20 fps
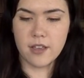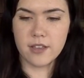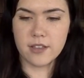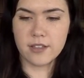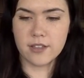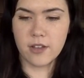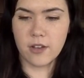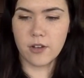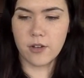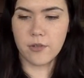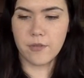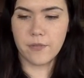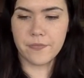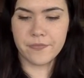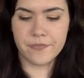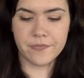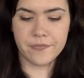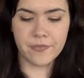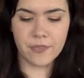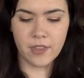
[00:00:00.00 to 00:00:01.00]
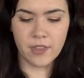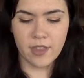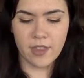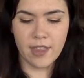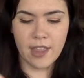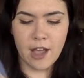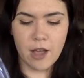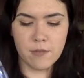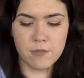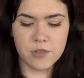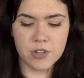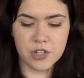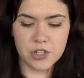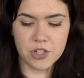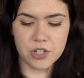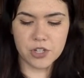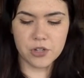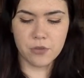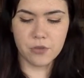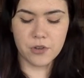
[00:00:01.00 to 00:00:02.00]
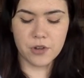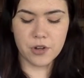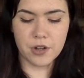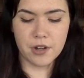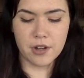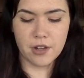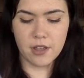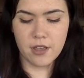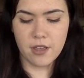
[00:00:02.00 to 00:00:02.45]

So now I'm just shooting.